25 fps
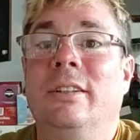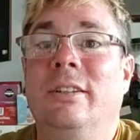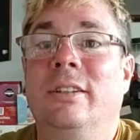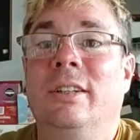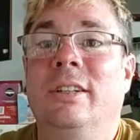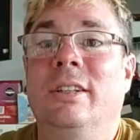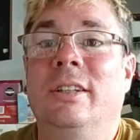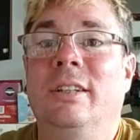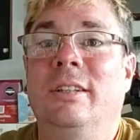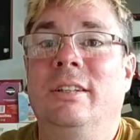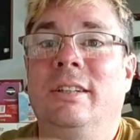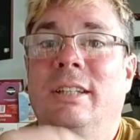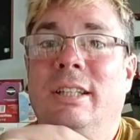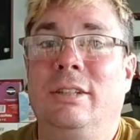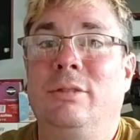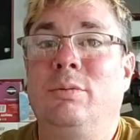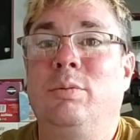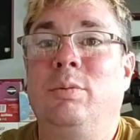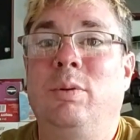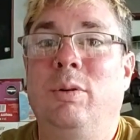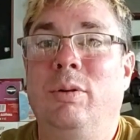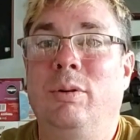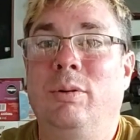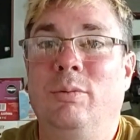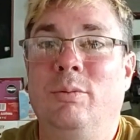that
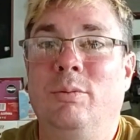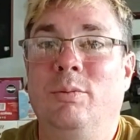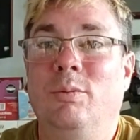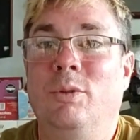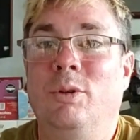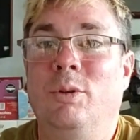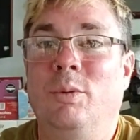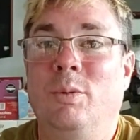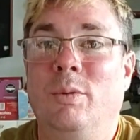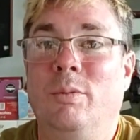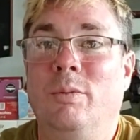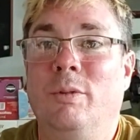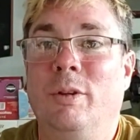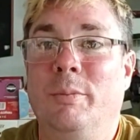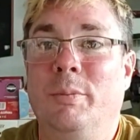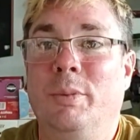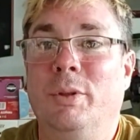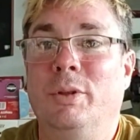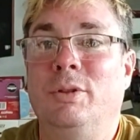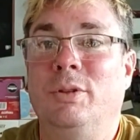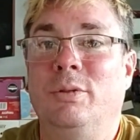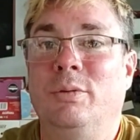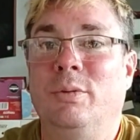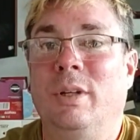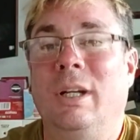the
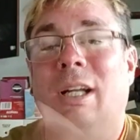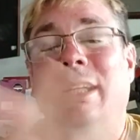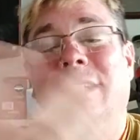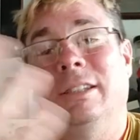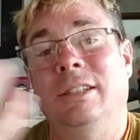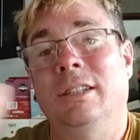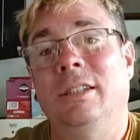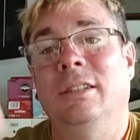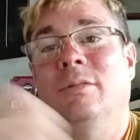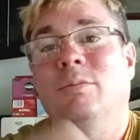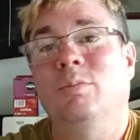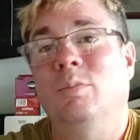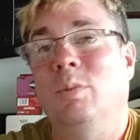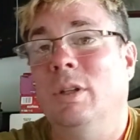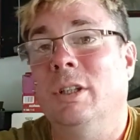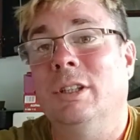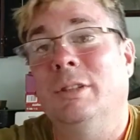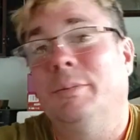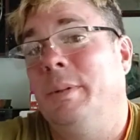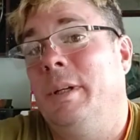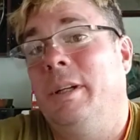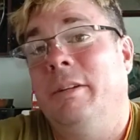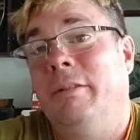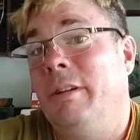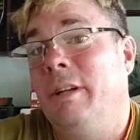button one actually works
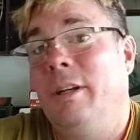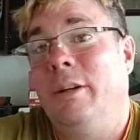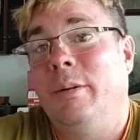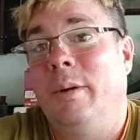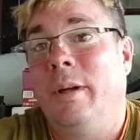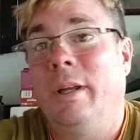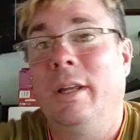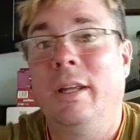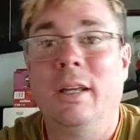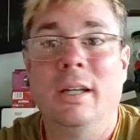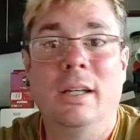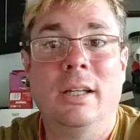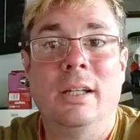better anyway.